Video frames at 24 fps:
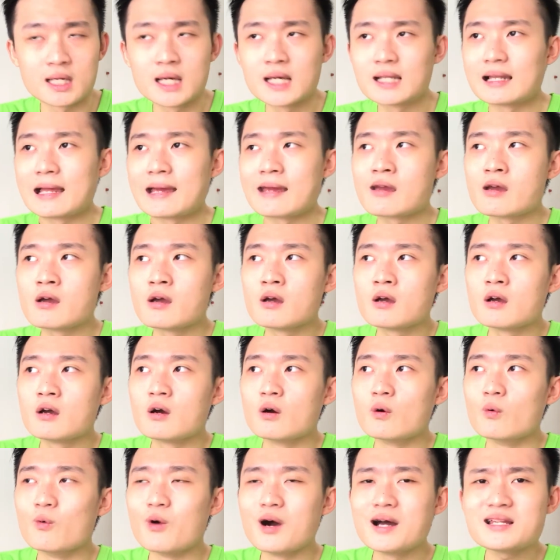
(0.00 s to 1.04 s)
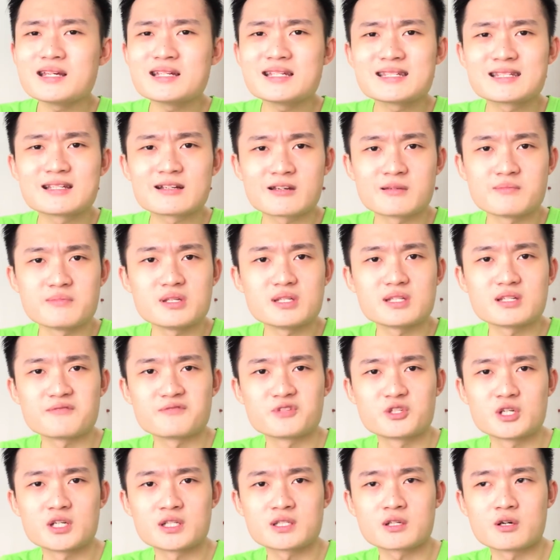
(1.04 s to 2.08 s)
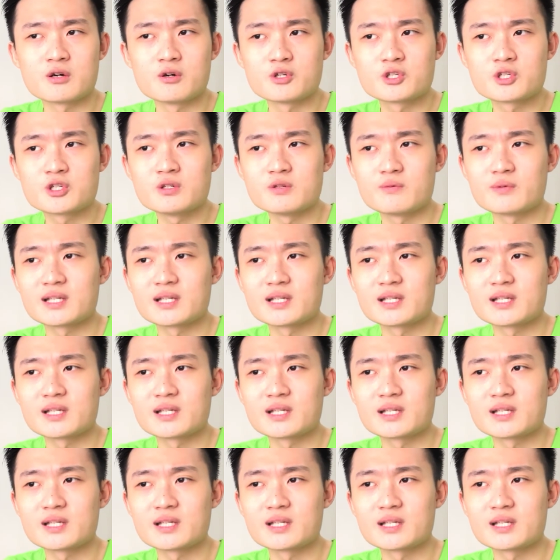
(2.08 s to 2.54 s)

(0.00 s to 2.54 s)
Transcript: Like, what is the community of just go shoot?